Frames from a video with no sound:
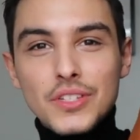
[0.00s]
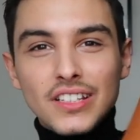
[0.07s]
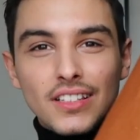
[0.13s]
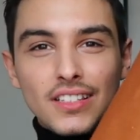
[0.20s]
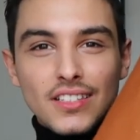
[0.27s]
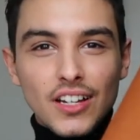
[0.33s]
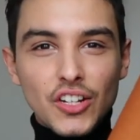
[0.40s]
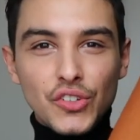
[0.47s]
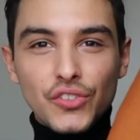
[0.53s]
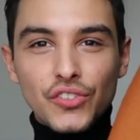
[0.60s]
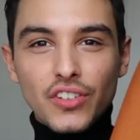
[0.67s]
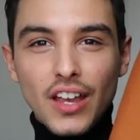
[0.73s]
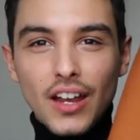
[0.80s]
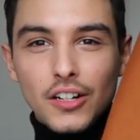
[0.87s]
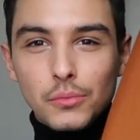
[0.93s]
in this kind
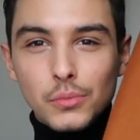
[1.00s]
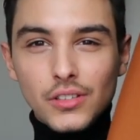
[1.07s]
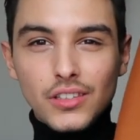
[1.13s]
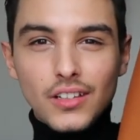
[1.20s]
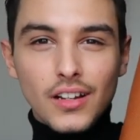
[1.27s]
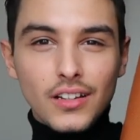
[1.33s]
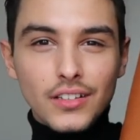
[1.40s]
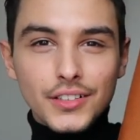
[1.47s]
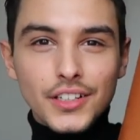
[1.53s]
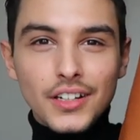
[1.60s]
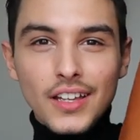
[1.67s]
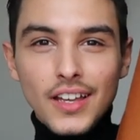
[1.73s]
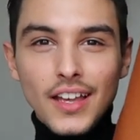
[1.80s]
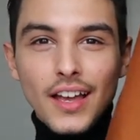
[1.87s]
of caramel color.